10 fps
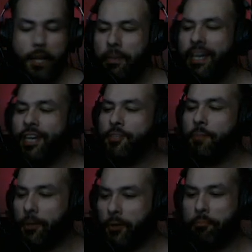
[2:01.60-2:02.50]
But here's
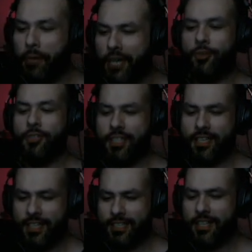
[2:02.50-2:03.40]
my rebuttal to
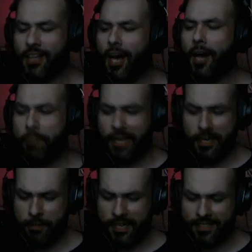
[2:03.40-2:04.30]
the to the
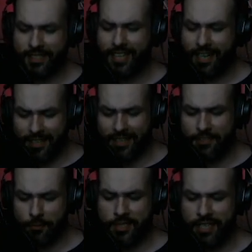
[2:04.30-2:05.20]
op-ed piece, because I got
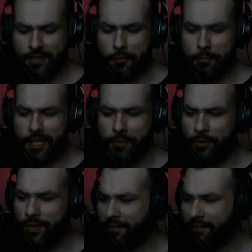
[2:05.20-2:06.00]
this from several people.